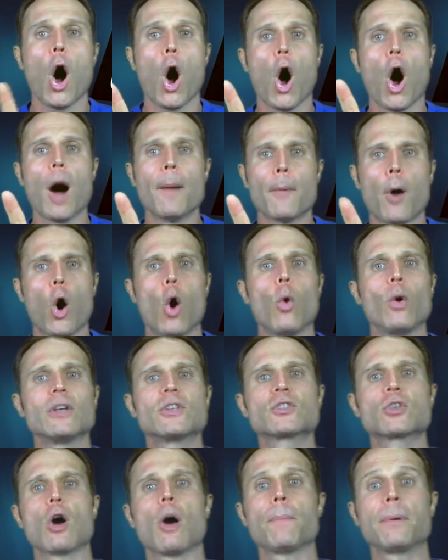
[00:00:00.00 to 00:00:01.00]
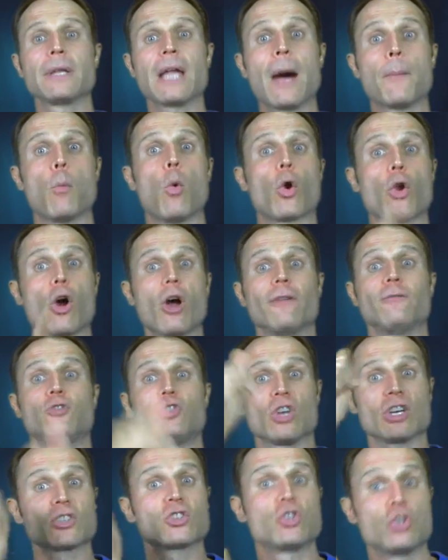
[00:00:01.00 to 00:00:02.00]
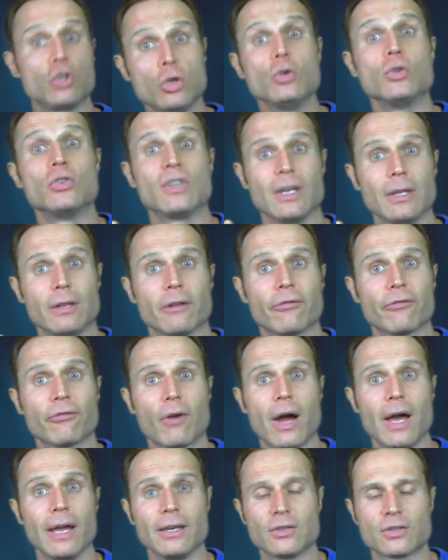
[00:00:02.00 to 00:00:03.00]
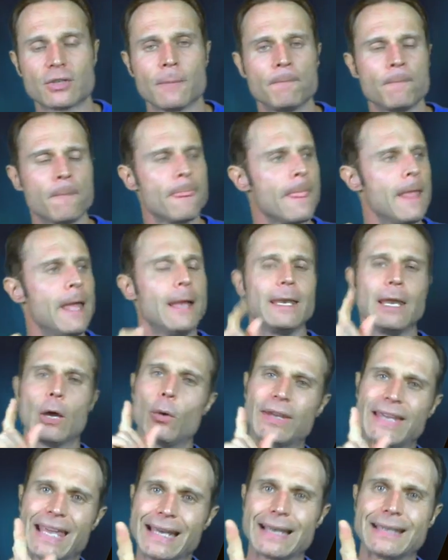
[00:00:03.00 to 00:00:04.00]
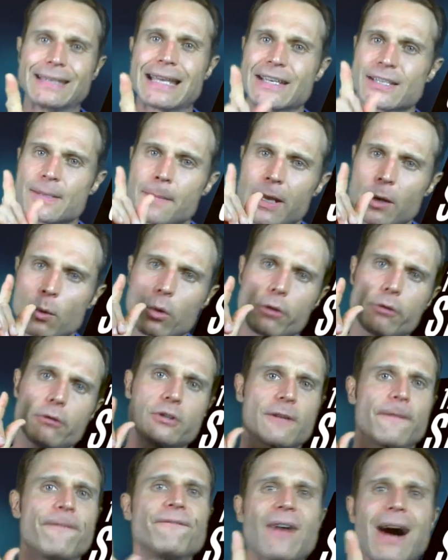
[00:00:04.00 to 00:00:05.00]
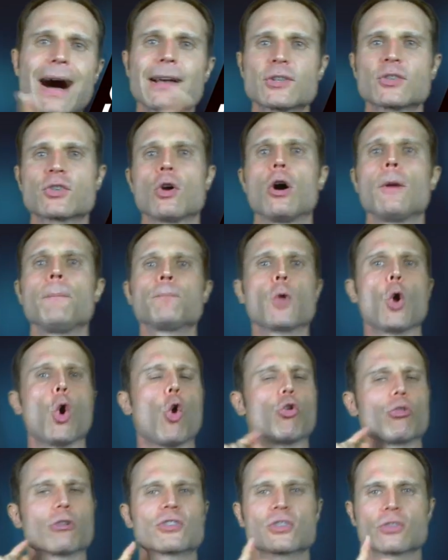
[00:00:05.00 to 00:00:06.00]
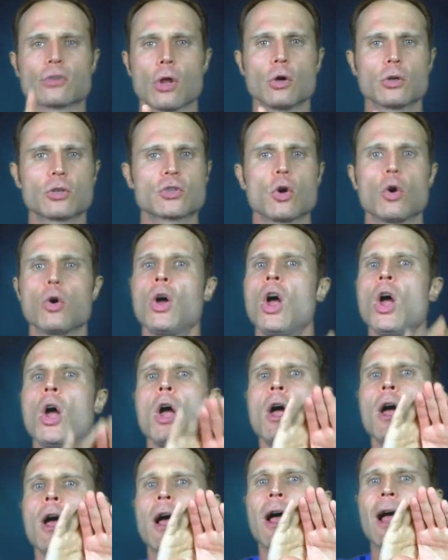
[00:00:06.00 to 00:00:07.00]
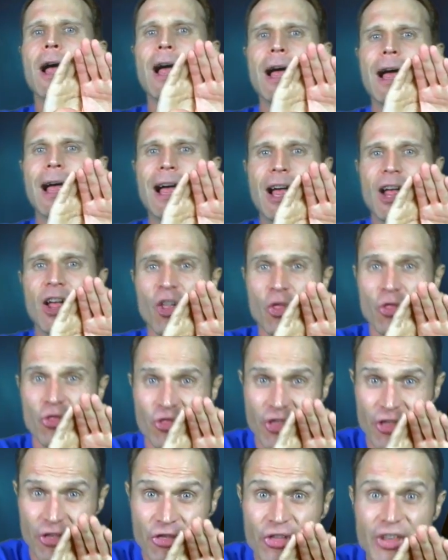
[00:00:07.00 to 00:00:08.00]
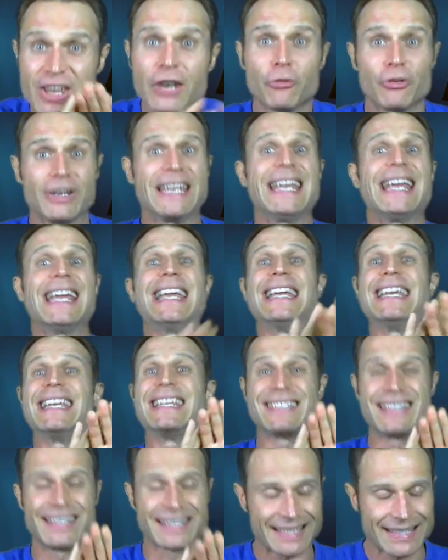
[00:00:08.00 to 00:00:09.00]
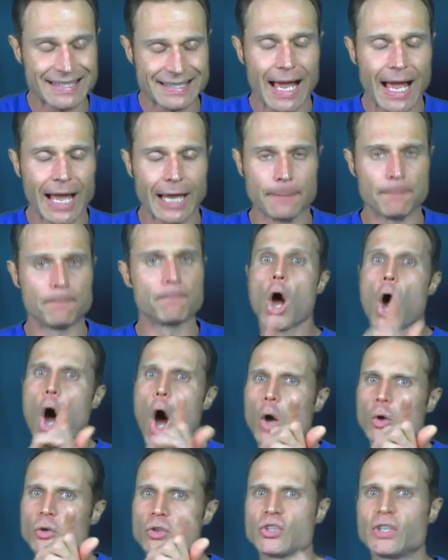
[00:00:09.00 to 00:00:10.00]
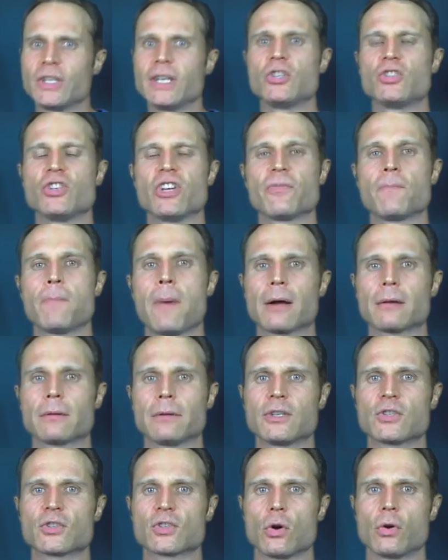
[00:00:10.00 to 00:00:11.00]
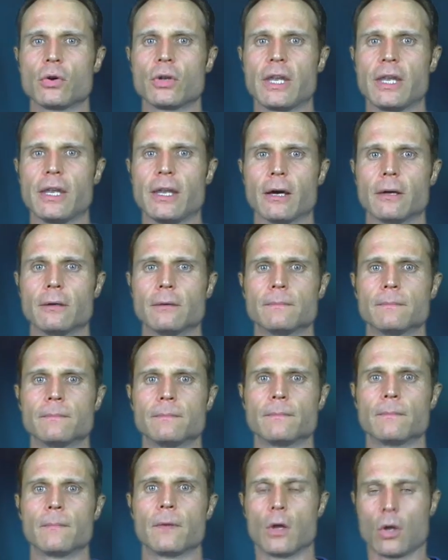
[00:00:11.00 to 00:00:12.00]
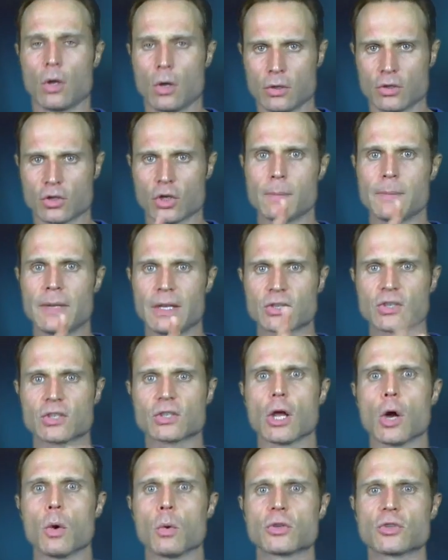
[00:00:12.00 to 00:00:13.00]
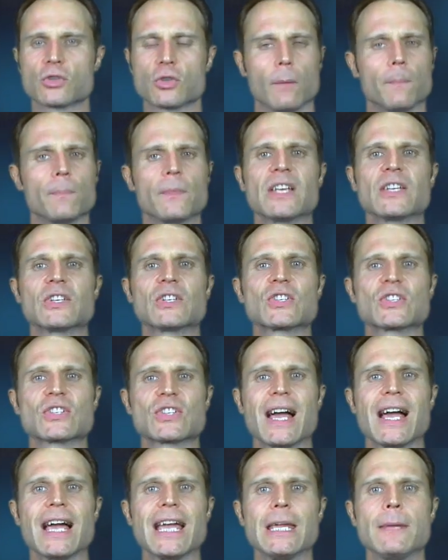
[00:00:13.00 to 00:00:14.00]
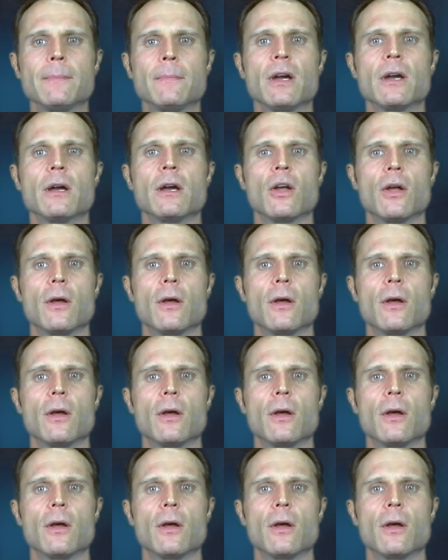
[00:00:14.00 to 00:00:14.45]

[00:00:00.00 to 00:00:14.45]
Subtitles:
I'm always topping up what I've just used in the phrase. Now again, it doesn't matter whether it's a fast song or a slow song. The theory is the same. I'll sing a Jeff Buckley song here. It's going to be a slower song. Same